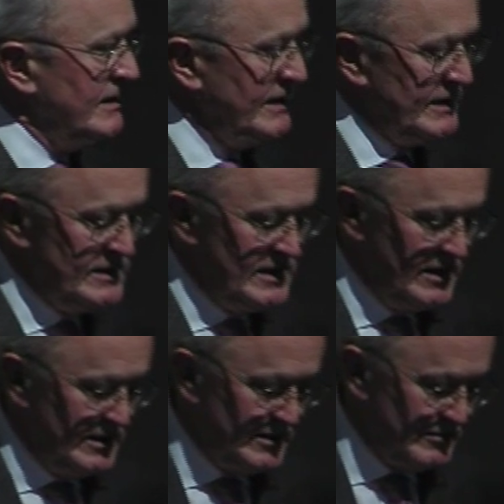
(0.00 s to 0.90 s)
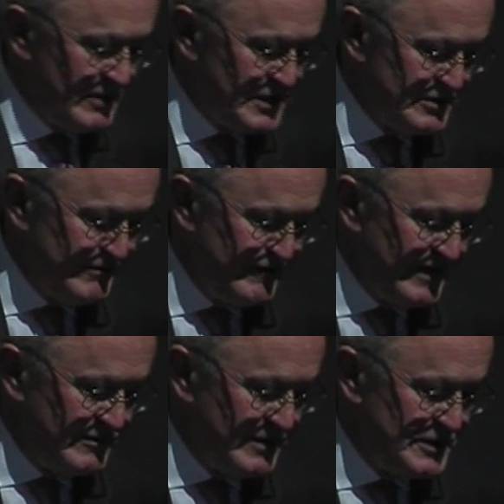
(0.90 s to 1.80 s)
in the Russian
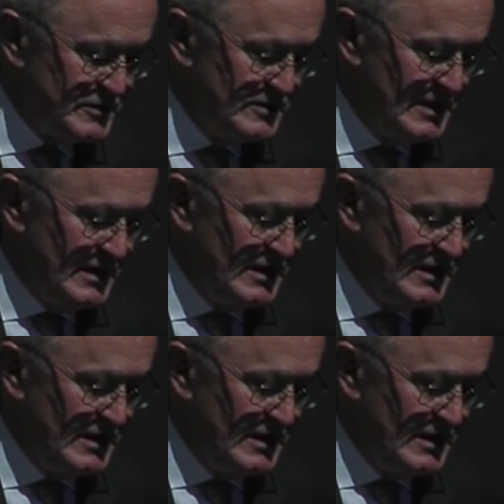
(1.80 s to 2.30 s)
Federation,